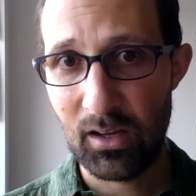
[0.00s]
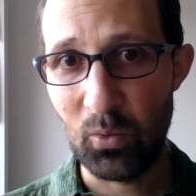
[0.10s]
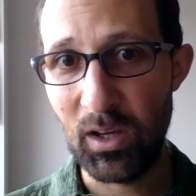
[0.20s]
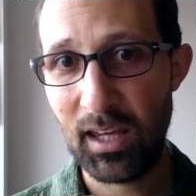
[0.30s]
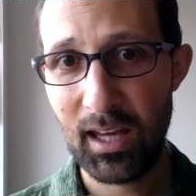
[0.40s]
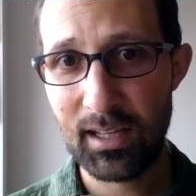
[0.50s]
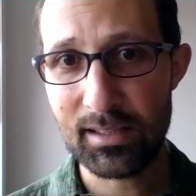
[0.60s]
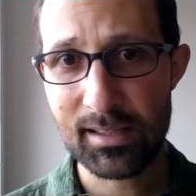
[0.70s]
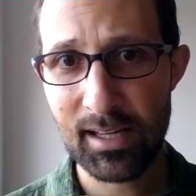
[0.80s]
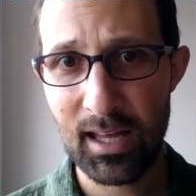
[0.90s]
We can't
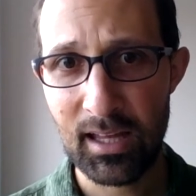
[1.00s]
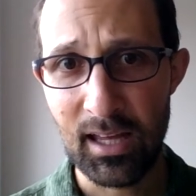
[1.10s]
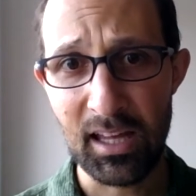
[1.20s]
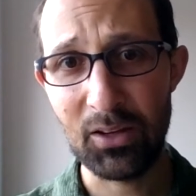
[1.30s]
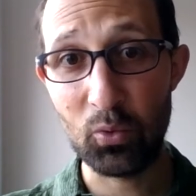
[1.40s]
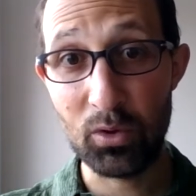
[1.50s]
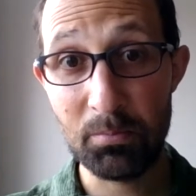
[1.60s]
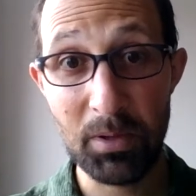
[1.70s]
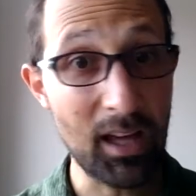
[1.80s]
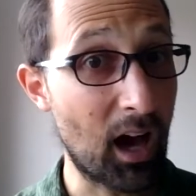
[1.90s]
say it would
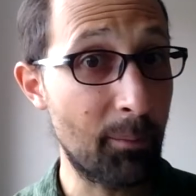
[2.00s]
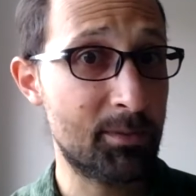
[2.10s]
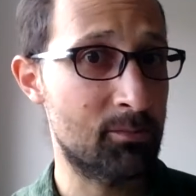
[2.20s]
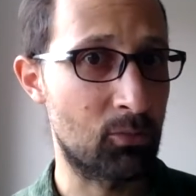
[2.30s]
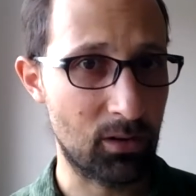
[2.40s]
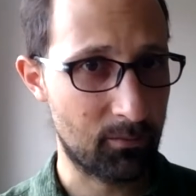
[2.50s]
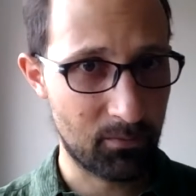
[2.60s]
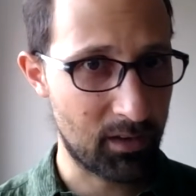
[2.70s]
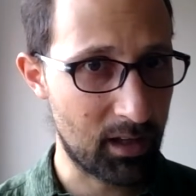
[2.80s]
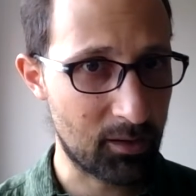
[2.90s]
be optimal
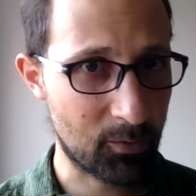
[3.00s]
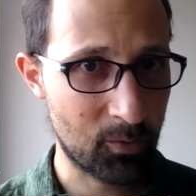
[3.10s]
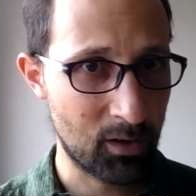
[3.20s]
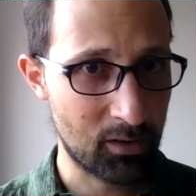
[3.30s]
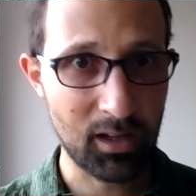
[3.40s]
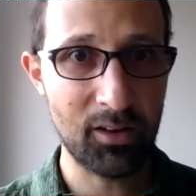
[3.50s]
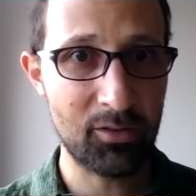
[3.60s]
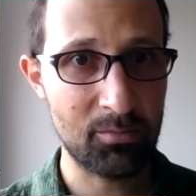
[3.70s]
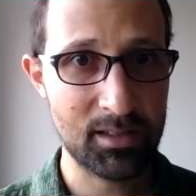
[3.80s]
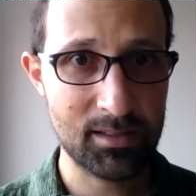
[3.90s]
if the
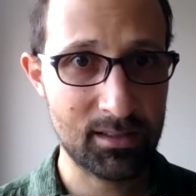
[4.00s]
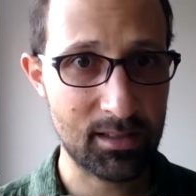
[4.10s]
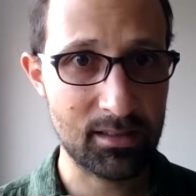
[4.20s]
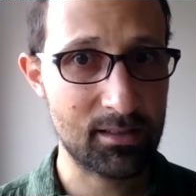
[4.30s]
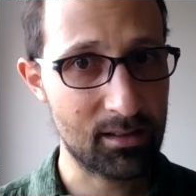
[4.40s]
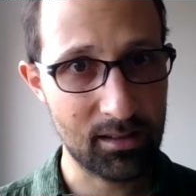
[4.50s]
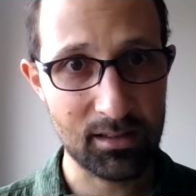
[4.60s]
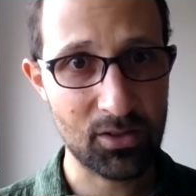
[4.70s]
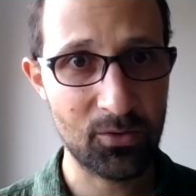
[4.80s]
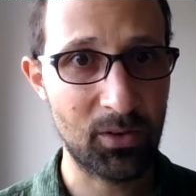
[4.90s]
government didn't
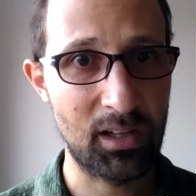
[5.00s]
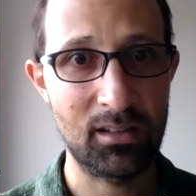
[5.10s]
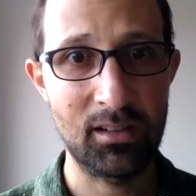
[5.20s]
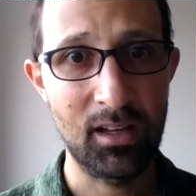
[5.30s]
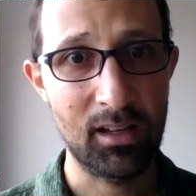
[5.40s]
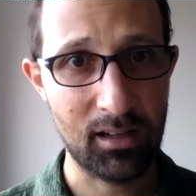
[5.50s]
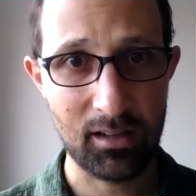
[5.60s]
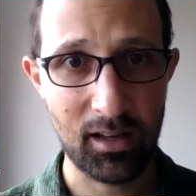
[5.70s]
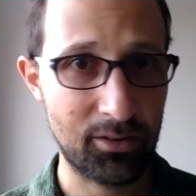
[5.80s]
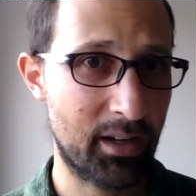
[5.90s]
intervene in
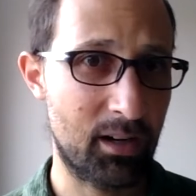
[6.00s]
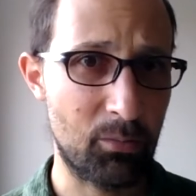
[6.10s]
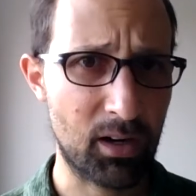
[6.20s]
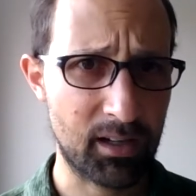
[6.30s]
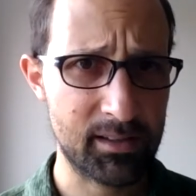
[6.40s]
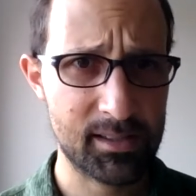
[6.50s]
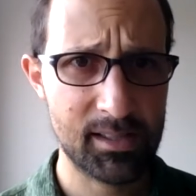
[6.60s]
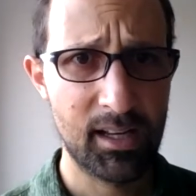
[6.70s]
healthcare markets.